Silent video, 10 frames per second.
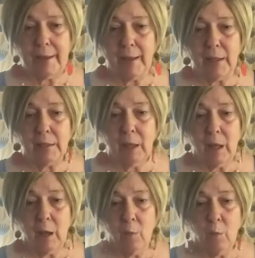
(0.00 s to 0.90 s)

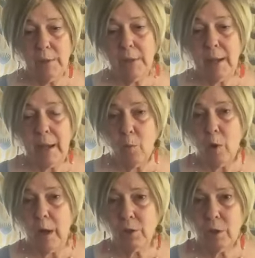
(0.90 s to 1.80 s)
And one day I
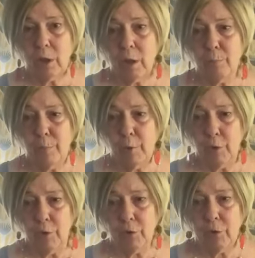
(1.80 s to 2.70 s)
watch a
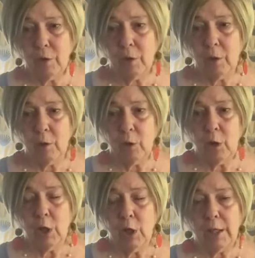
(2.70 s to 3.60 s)
birth
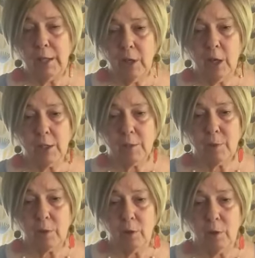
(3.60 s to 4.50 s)
in the
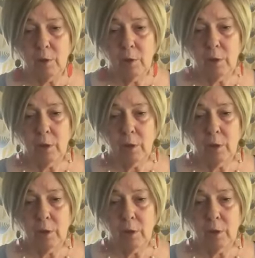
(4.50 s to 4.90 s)
hospital